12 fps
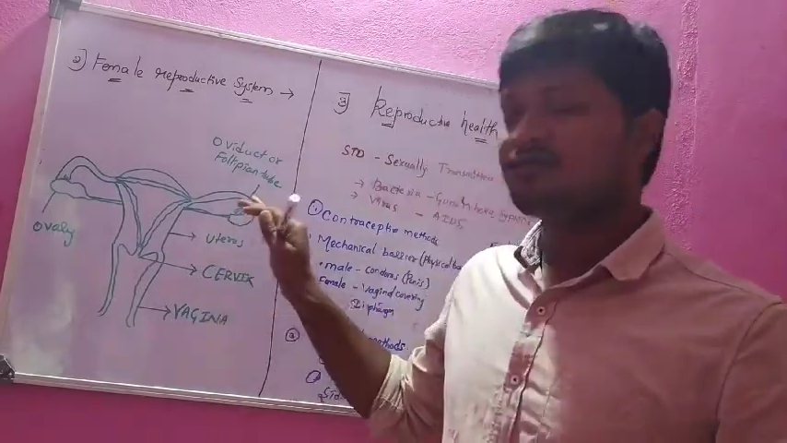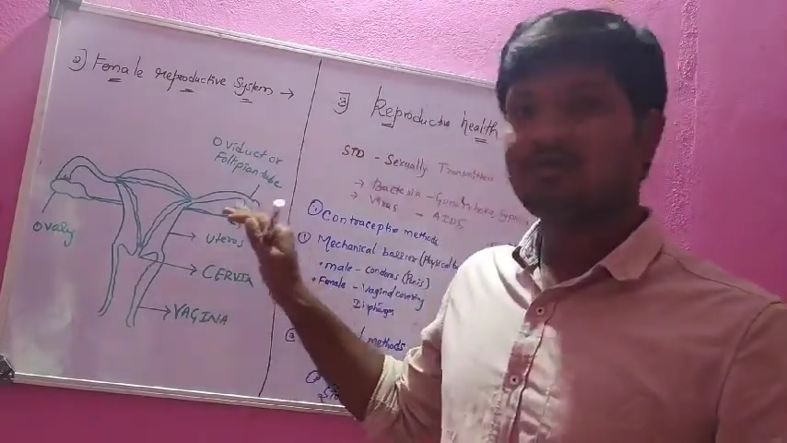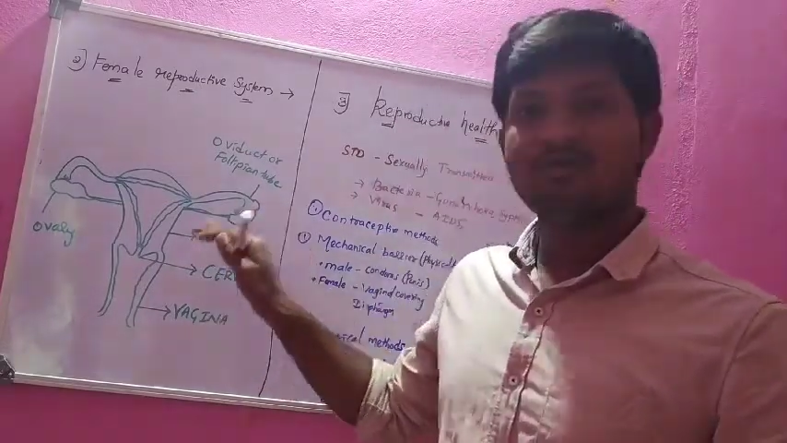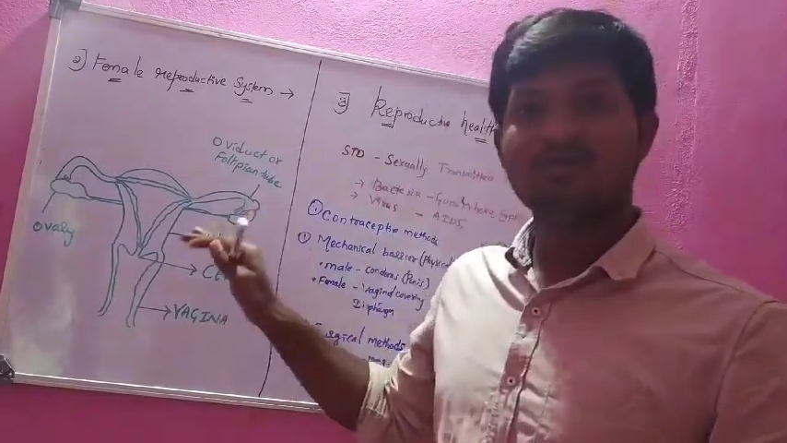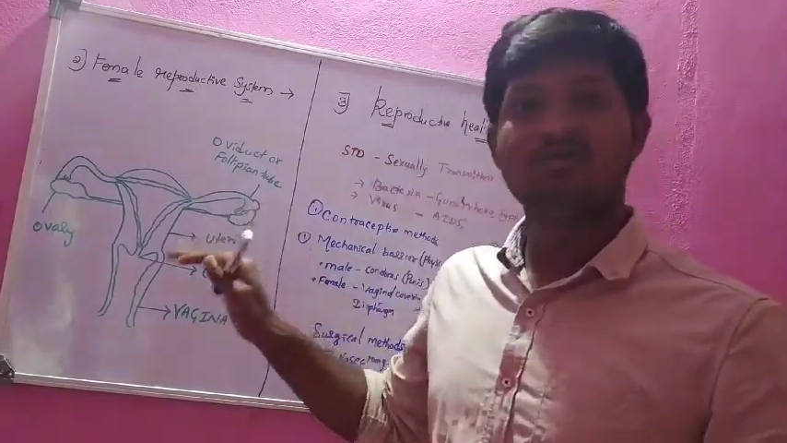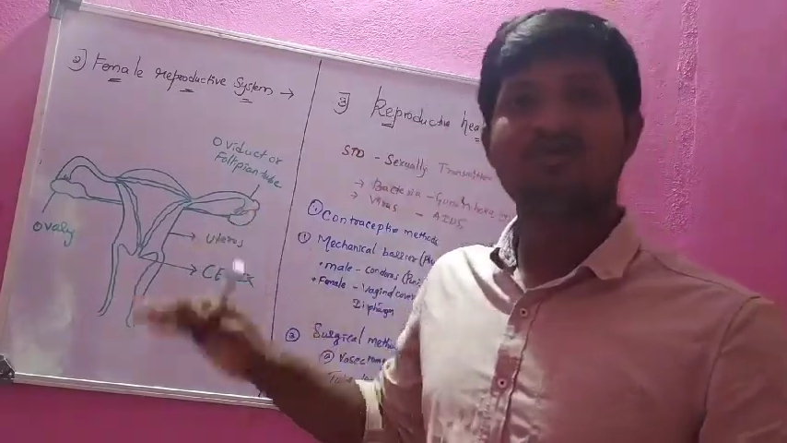
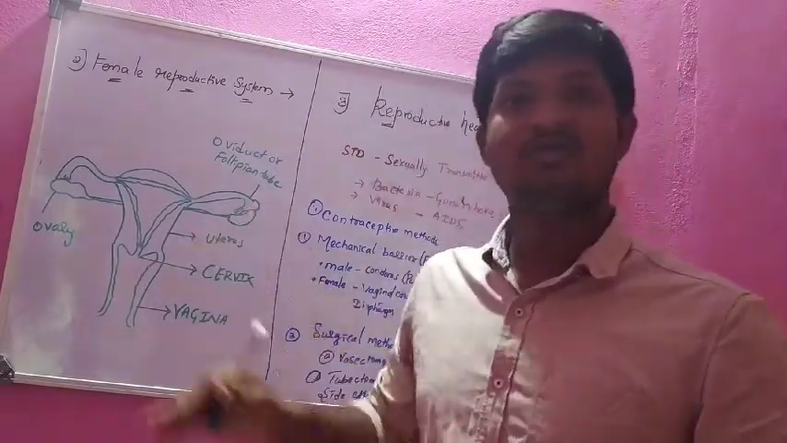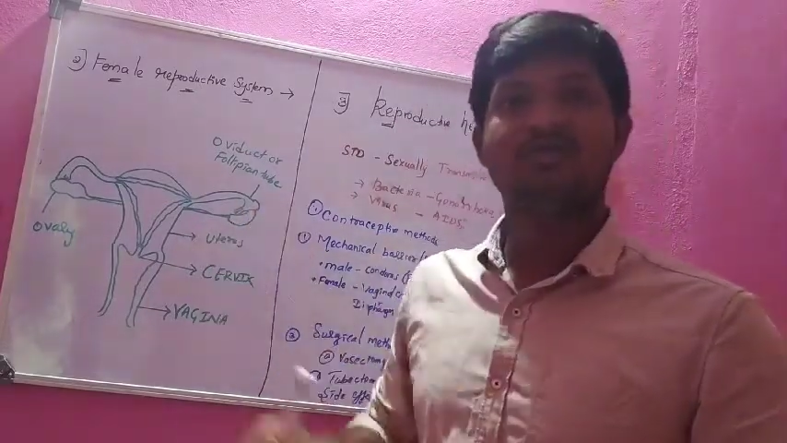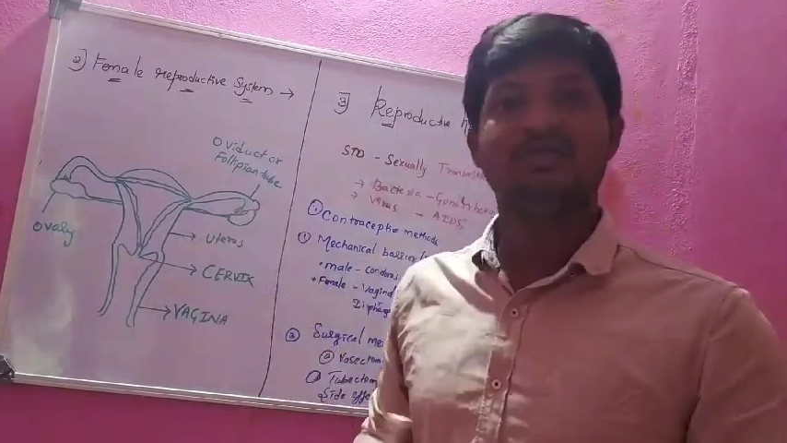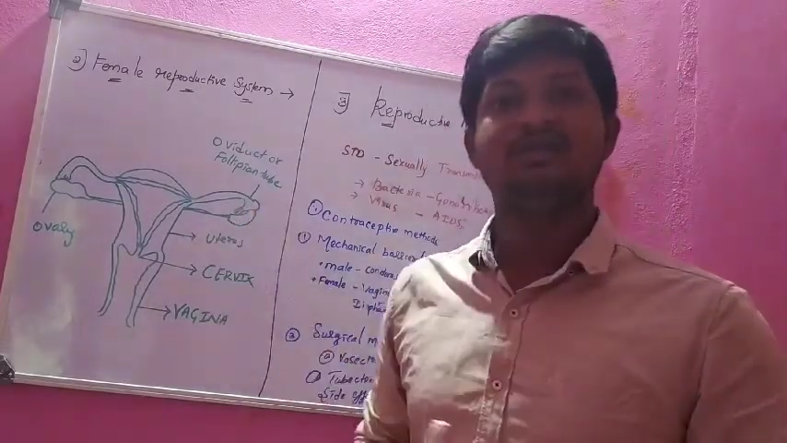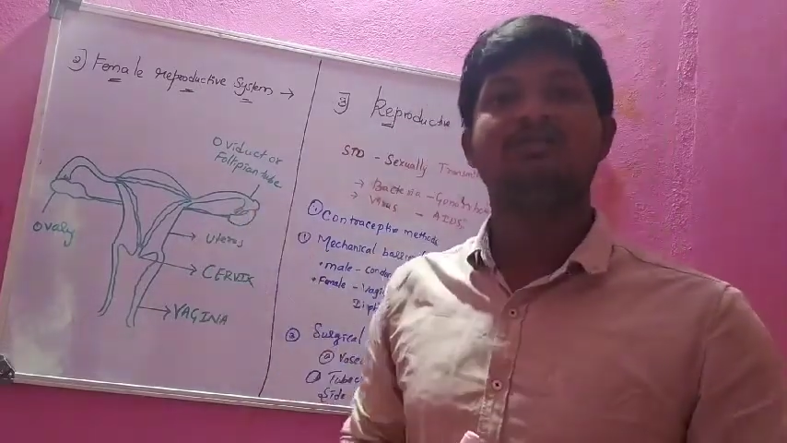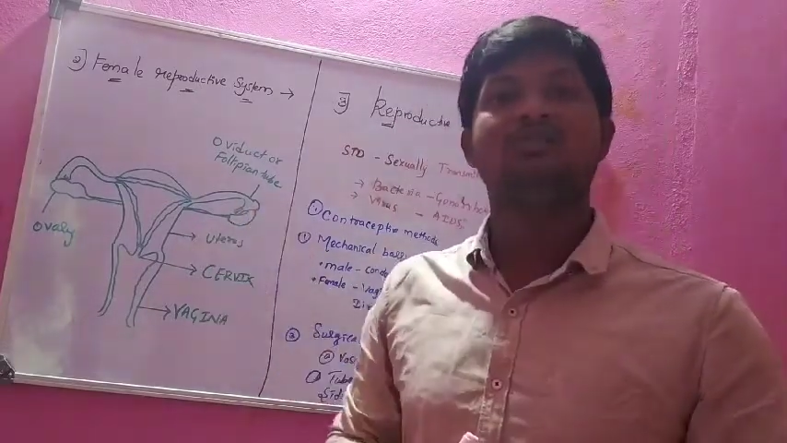from the
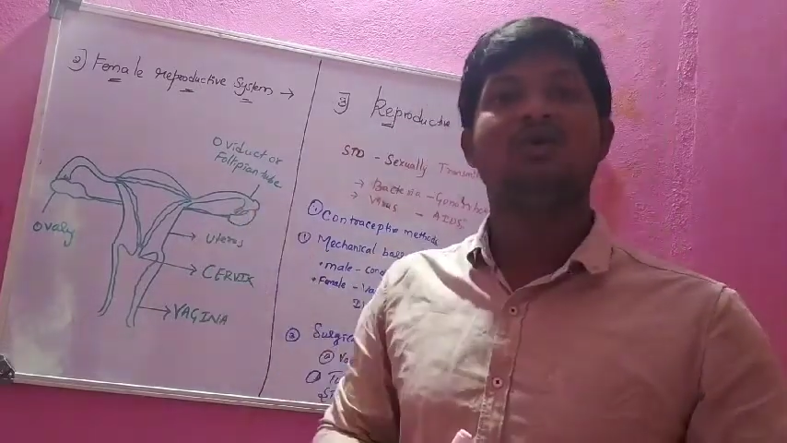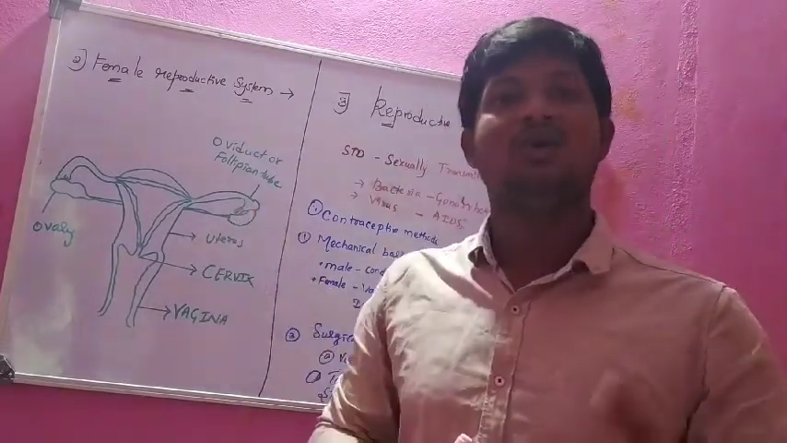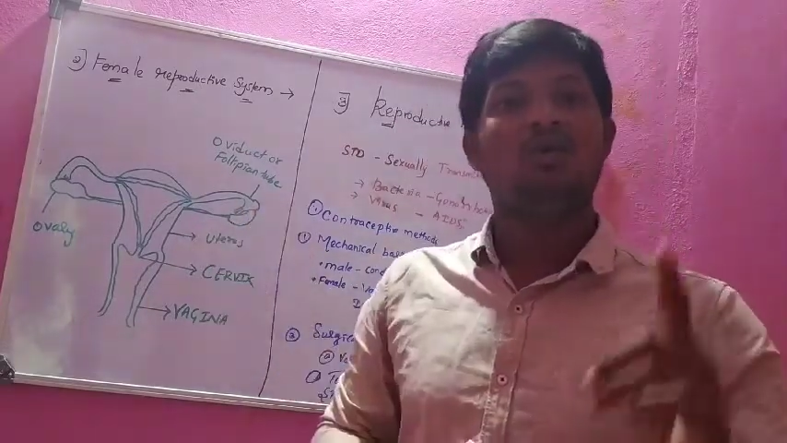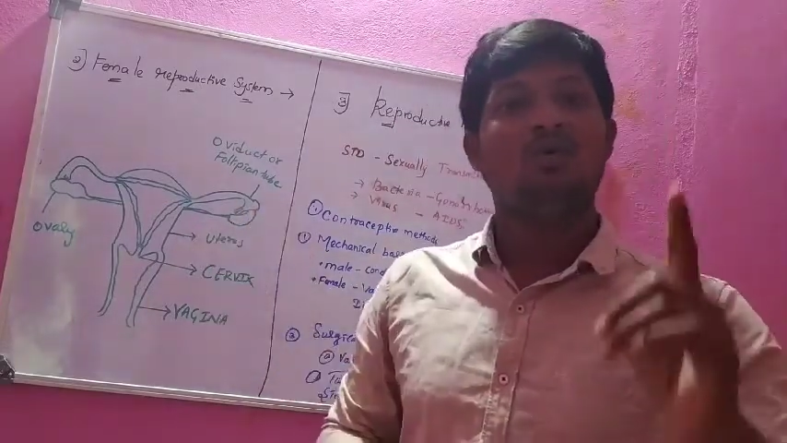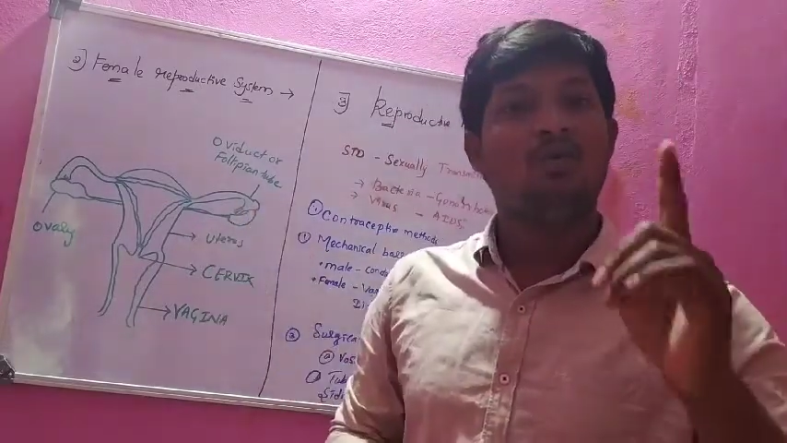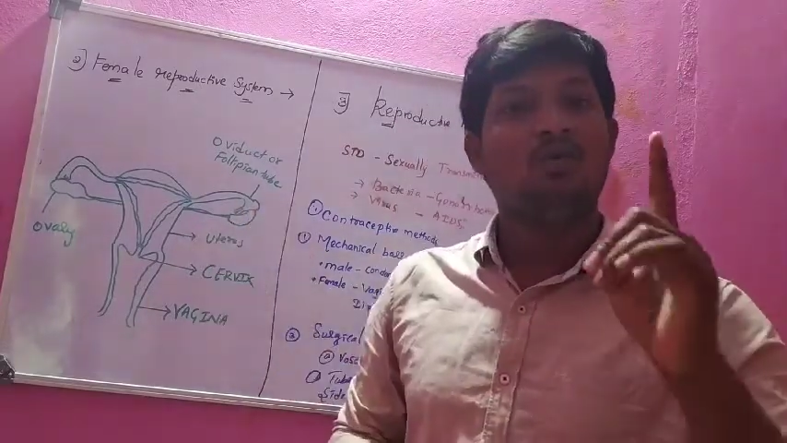ovaries,
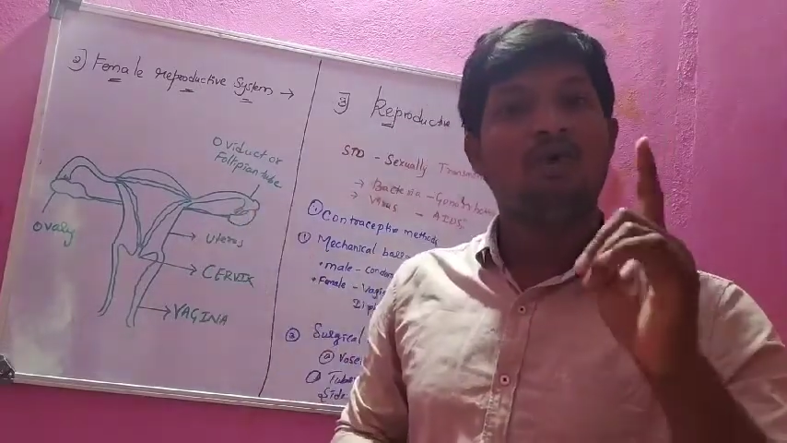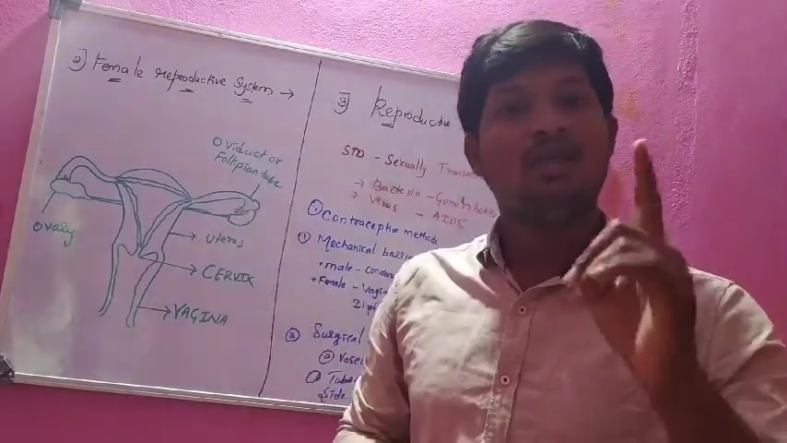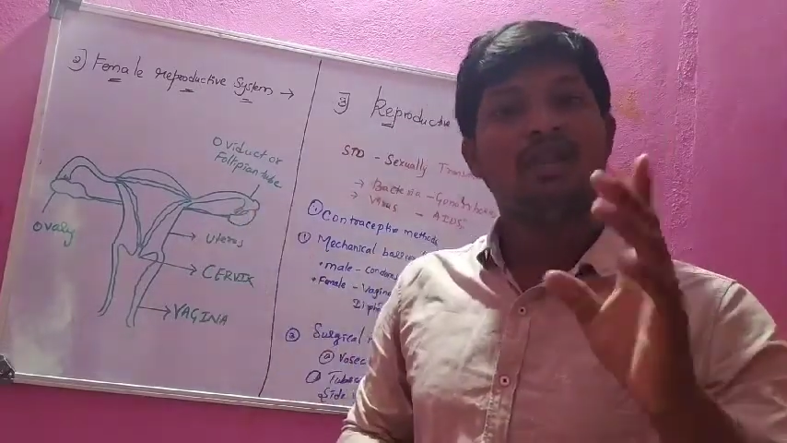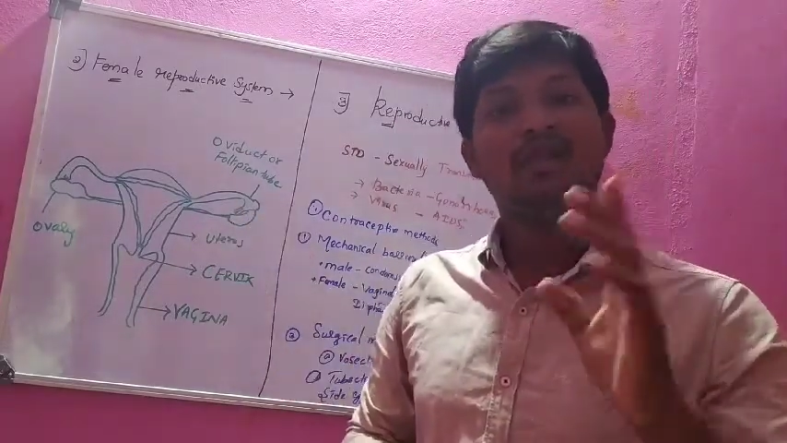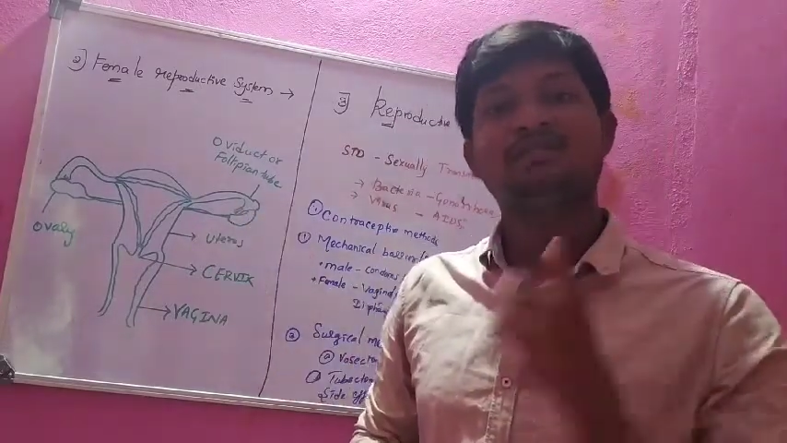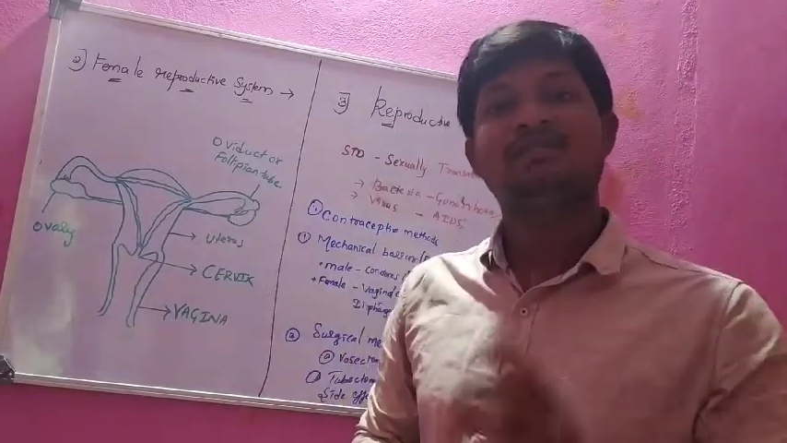
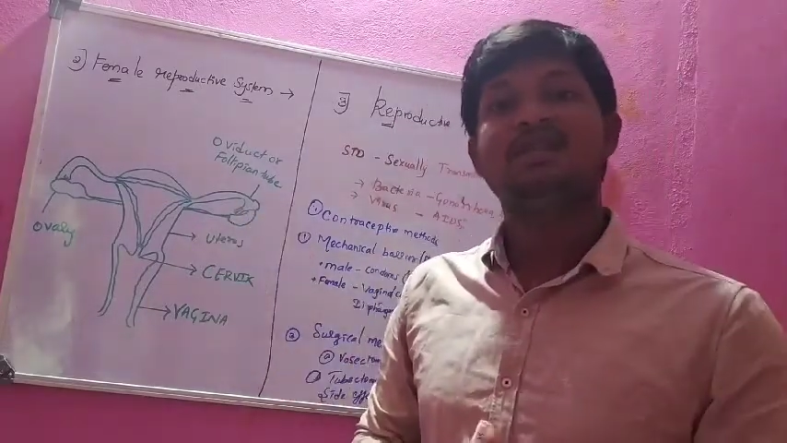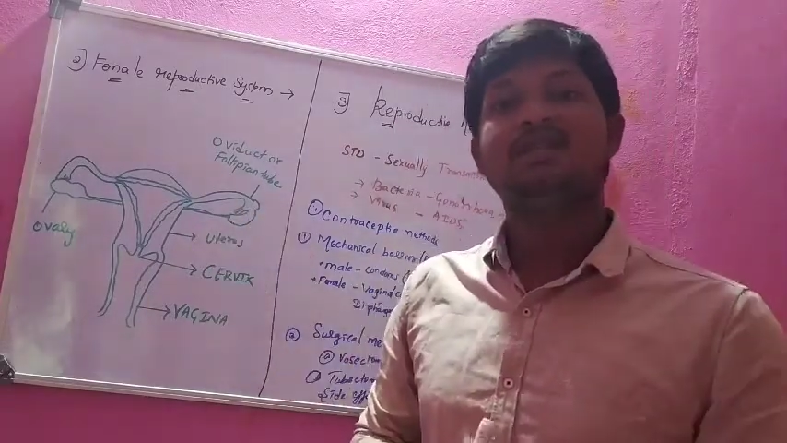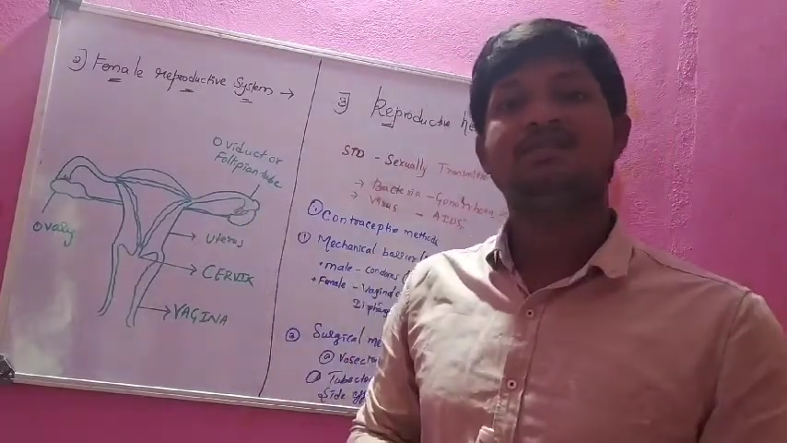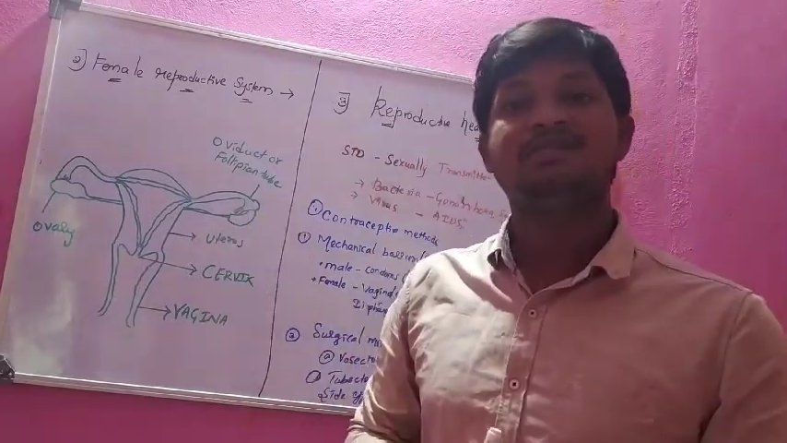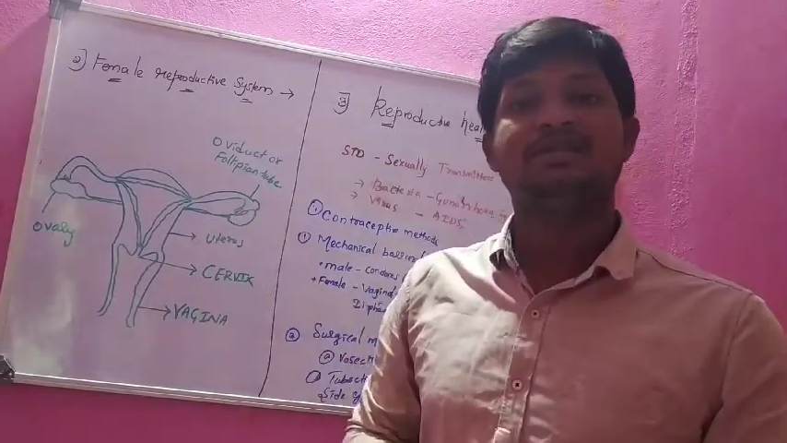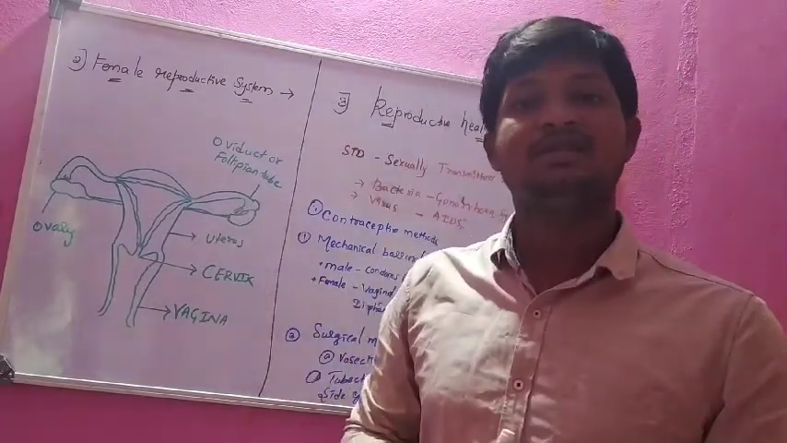one egg cell is